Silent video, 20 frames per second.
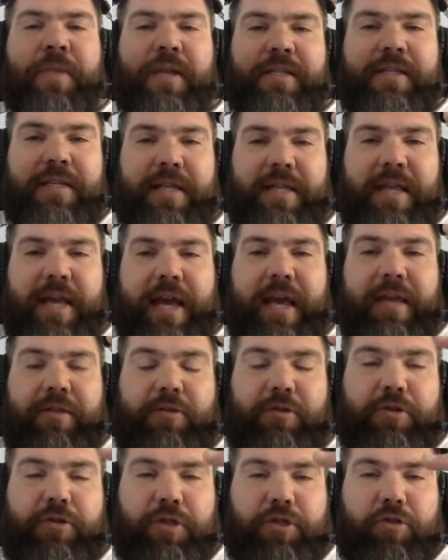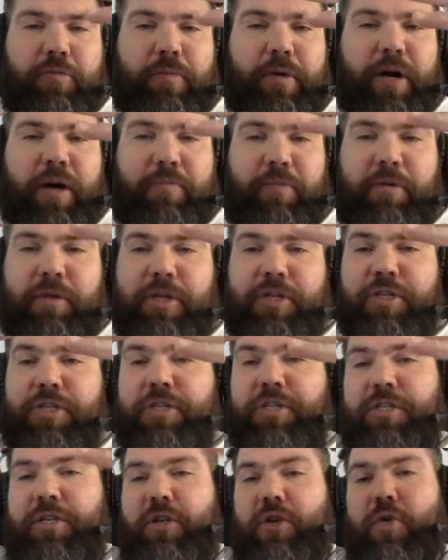today the jiu-jitsu population
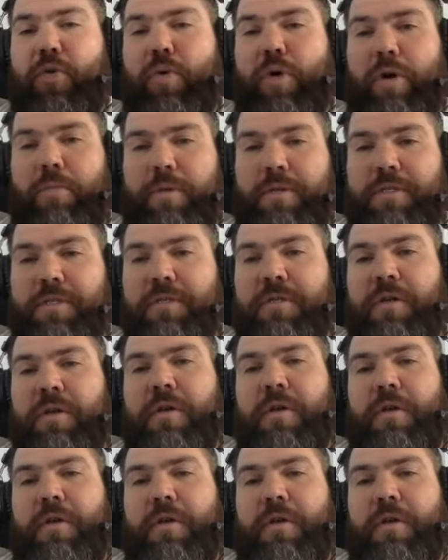is enormous